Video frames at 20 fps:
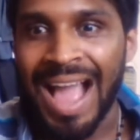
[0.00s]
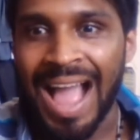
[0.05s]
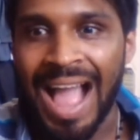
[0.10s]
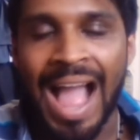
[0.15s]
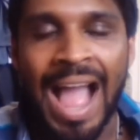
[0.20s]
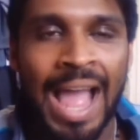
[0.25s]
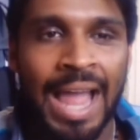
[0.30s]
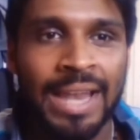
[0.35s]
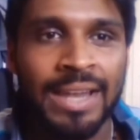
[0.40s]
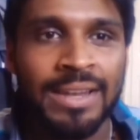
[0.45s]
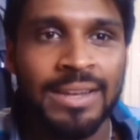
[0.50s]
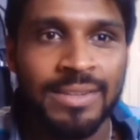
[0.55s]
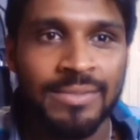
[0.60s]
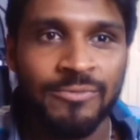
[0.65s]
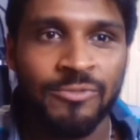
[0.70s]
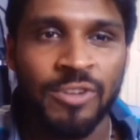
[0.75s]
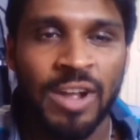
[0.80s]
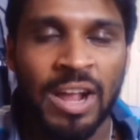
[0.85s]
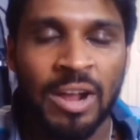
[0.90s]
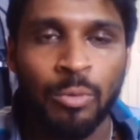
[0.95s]

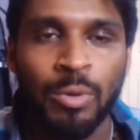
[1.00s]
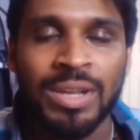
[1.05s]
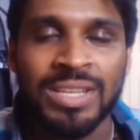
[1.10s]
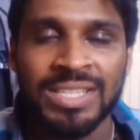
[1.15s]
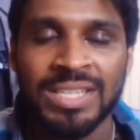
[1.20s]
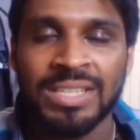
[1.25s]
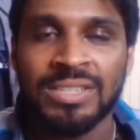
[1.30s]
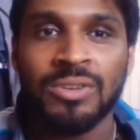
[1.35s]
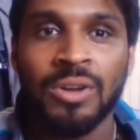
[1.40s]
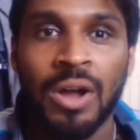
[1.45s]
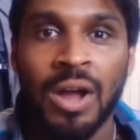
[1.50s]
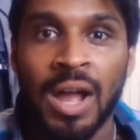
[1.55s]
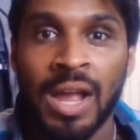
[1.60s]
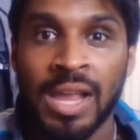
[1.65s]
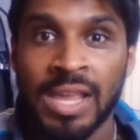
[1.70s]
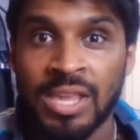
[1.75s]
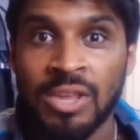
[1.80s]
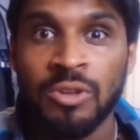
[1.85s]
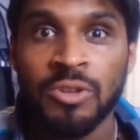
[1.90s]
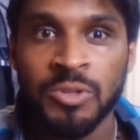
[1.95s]
and Frank West has got
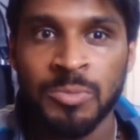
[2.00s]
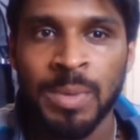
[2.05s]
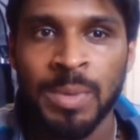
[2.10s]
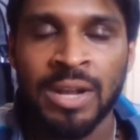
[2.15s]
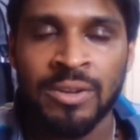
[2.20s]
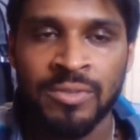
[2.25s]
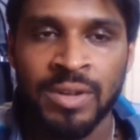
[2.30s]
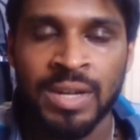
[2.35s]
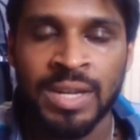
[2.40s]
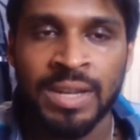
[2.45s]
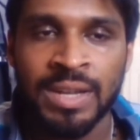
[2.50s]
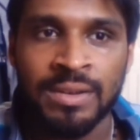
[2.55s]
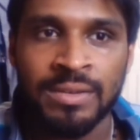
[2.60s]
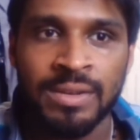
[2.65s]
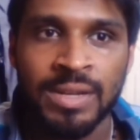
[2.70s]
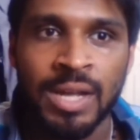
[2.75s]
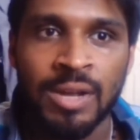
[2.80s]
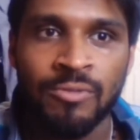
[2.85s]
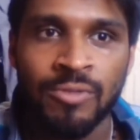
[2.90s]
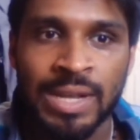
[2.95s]
a huge background
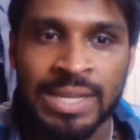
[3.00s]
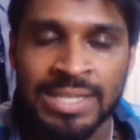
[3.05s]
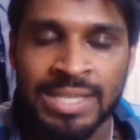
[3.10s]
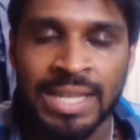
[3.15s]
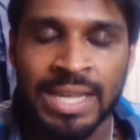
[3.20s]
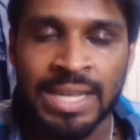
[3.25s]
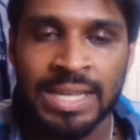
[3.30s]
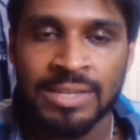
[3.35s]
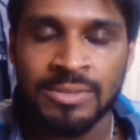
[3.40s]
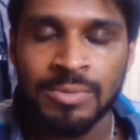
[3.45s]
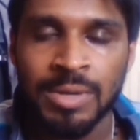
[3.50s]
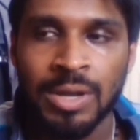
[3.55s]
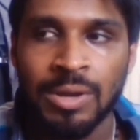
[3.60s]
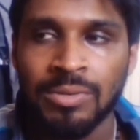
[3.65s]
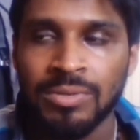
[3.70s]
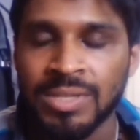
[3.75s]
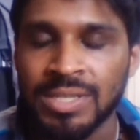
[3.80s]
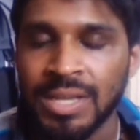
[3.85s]
in wrestling as well.